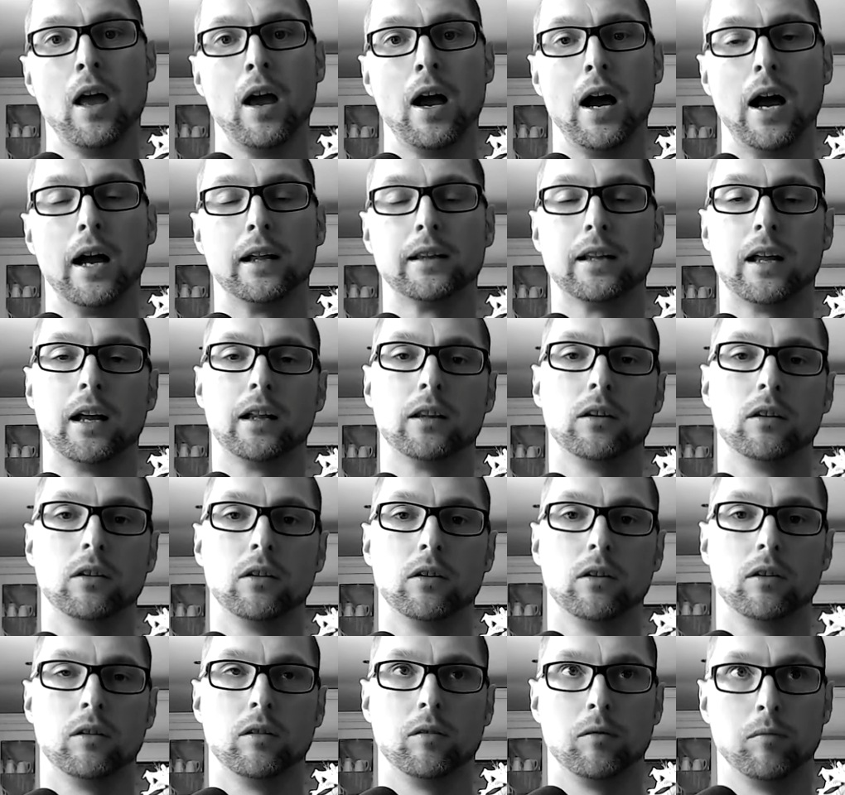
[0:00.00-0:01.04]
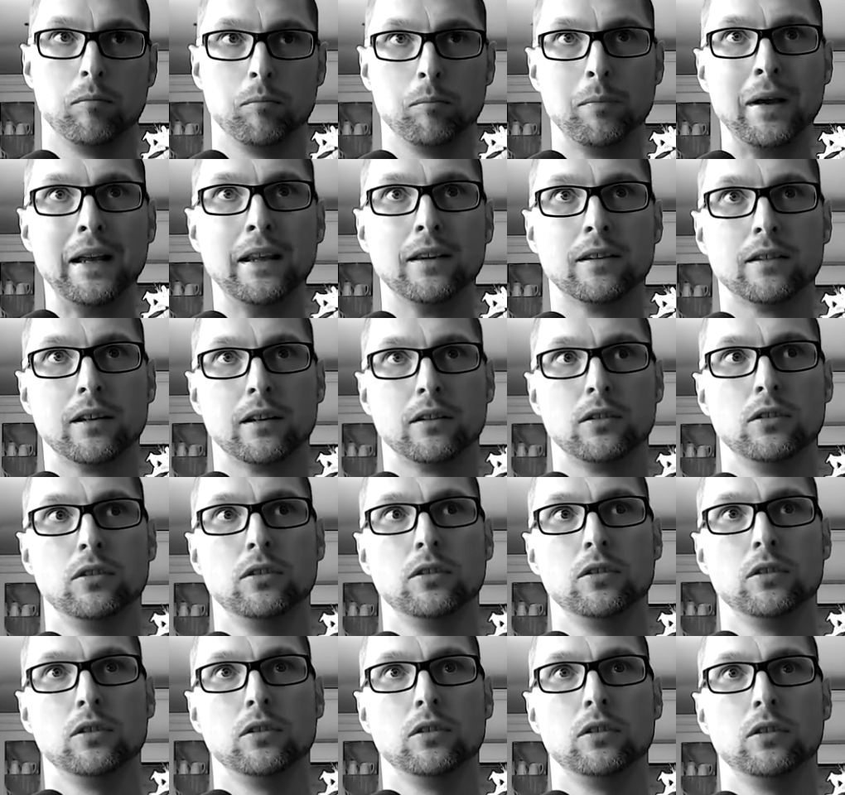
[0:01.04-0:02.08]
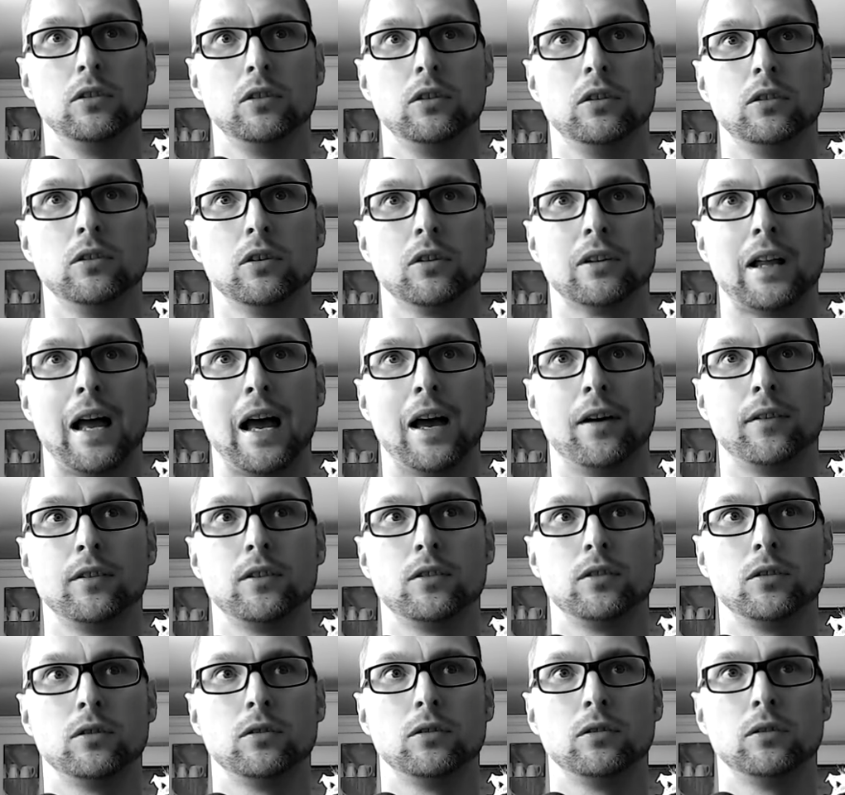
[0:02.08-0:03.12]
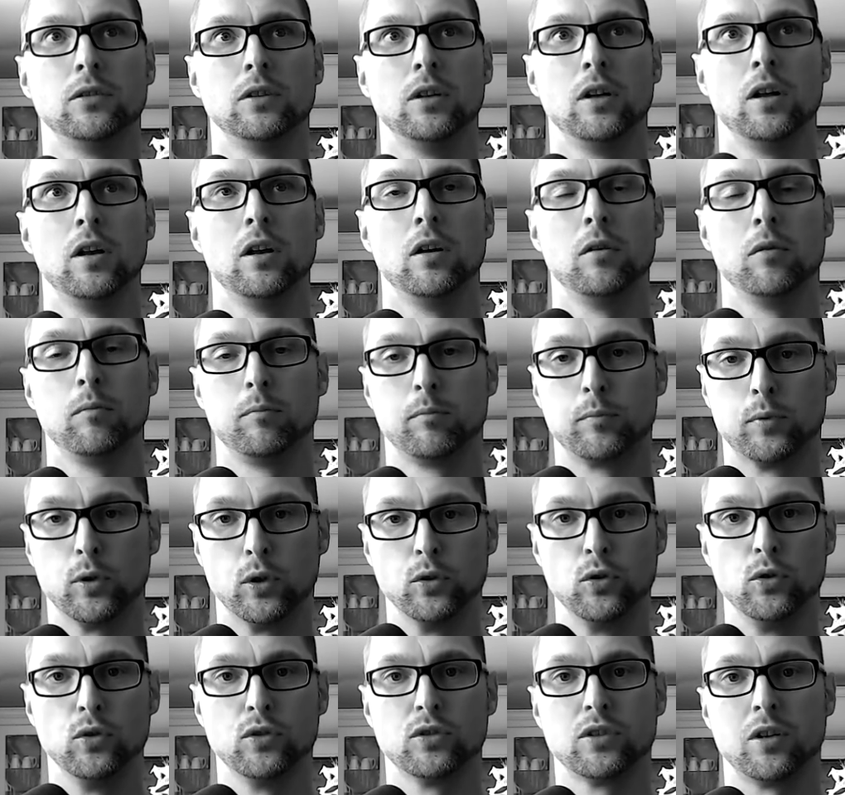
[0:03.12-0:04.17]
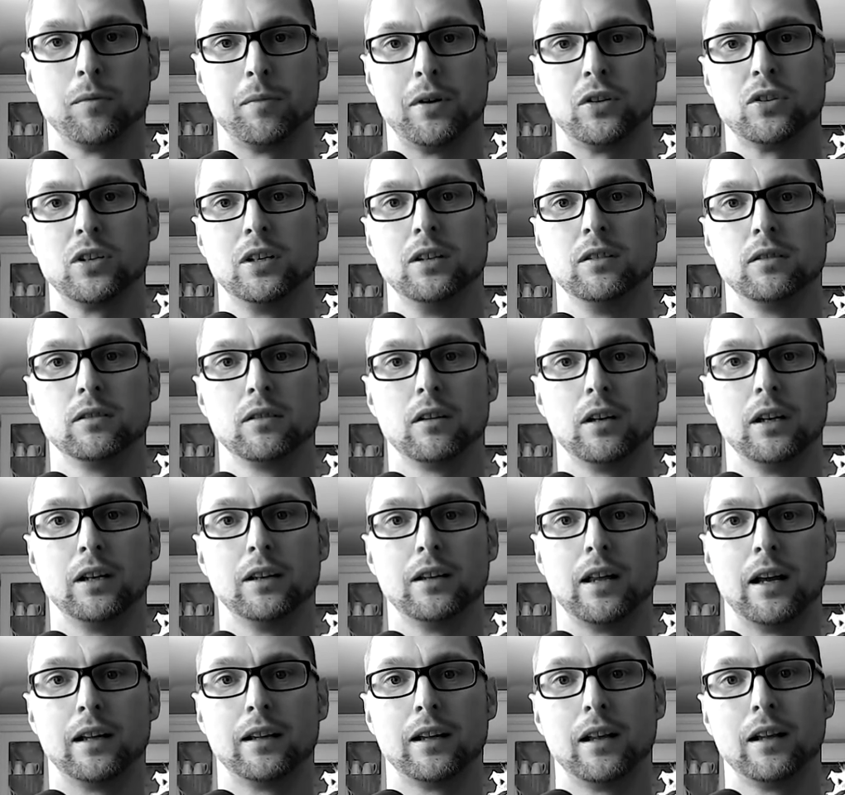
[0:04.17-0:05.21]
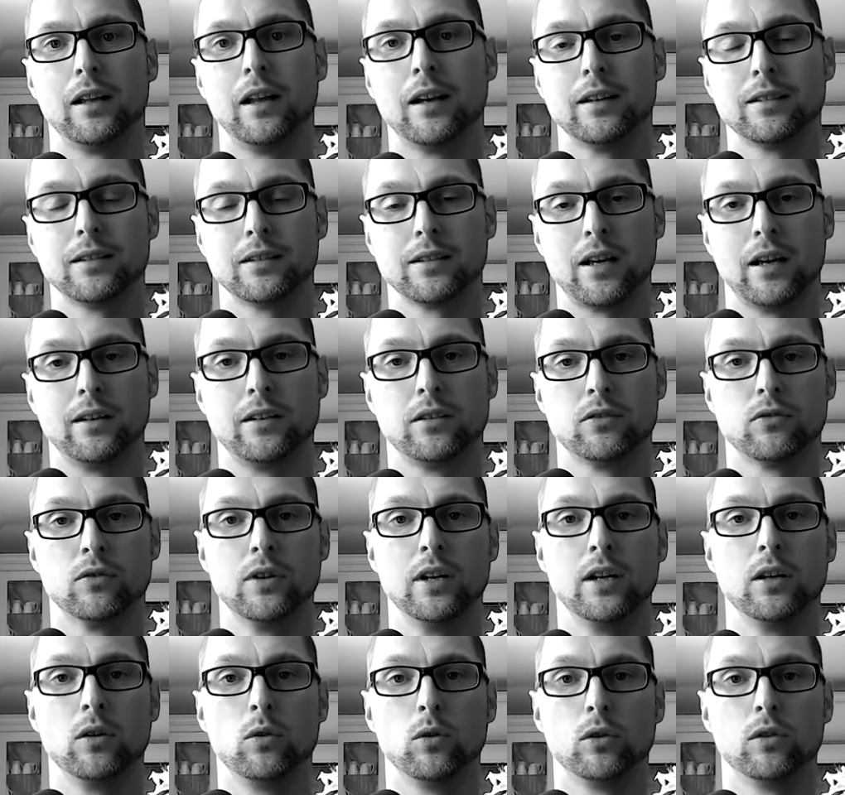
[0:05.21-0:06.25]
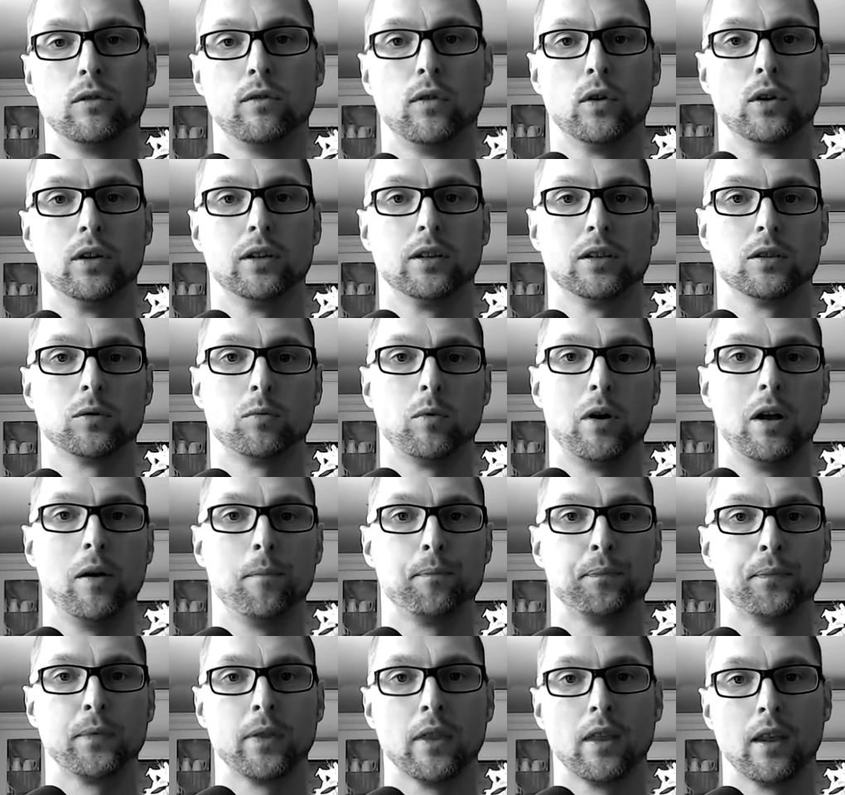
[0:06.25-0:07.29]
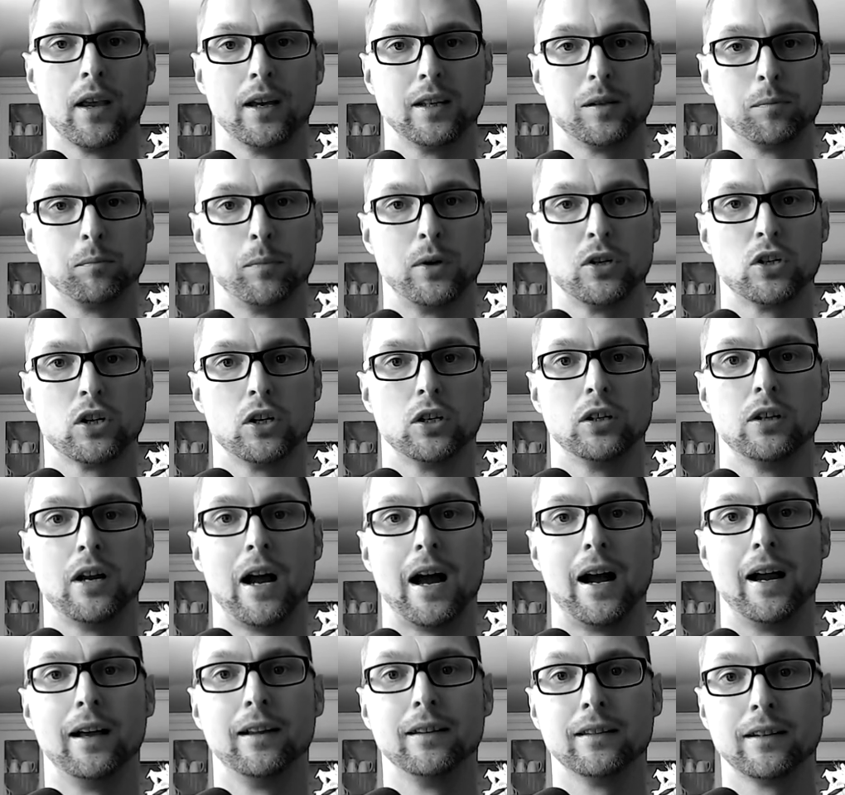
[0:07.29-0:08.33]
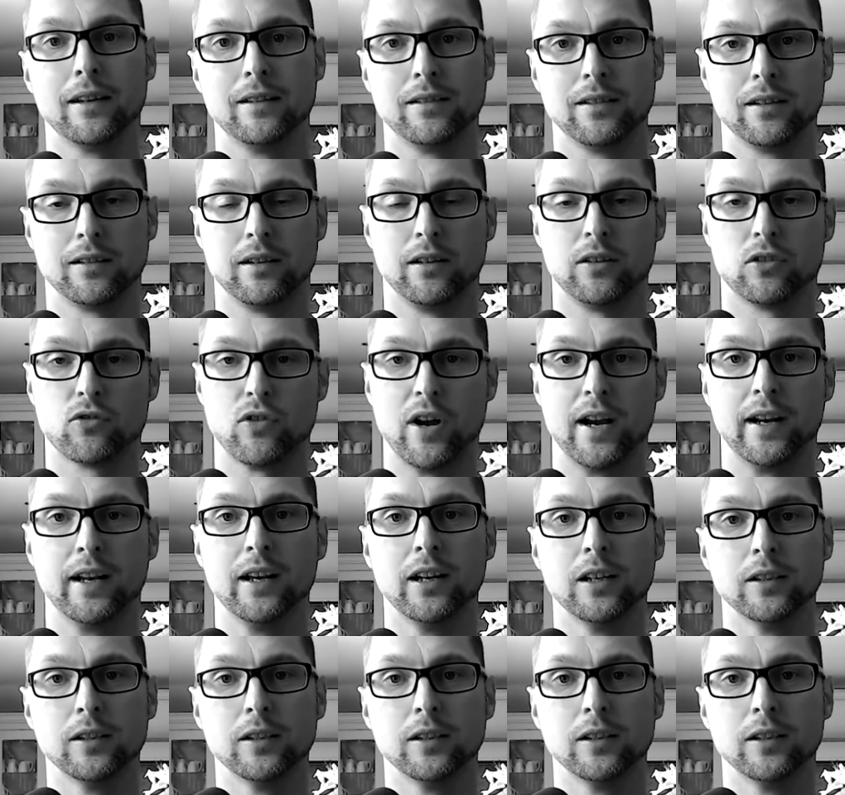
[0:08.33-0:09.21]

and that means that you you don't have to produce so much insulin then and exercise is really good for it as well especially the high intensity training